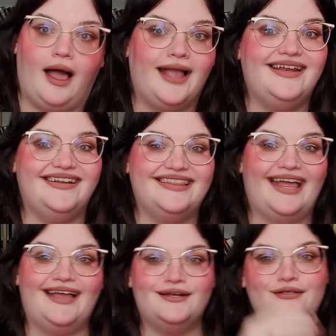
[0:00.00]
I needed
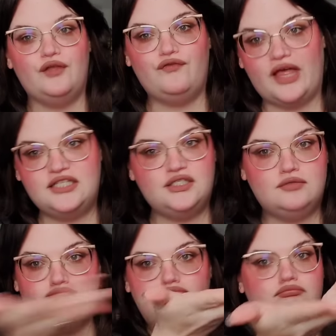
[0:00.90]
that. If
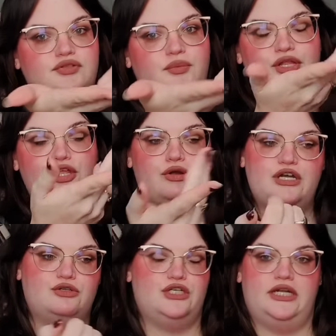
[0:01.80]
that's something you're
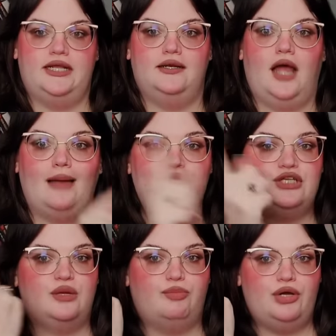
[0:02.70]
interested in, I'm just
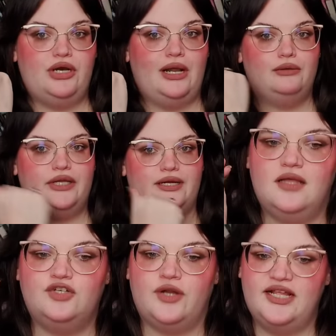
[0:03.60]
gonna put it out there.
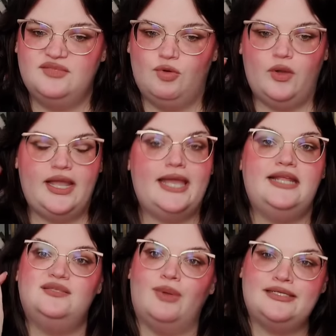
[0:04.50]
A trans boy and
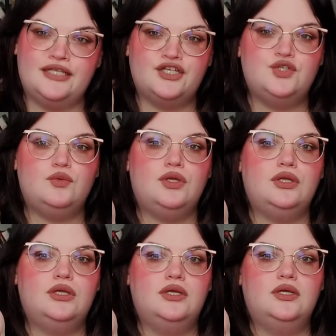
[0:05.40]
his
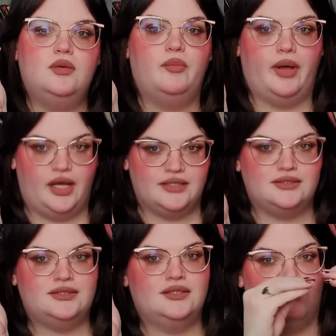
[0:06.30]
bisexual
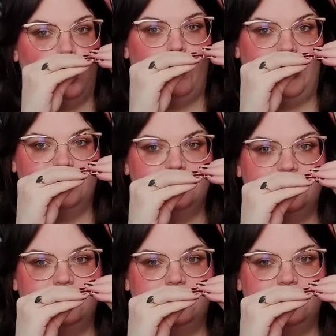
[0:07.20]
boss romance.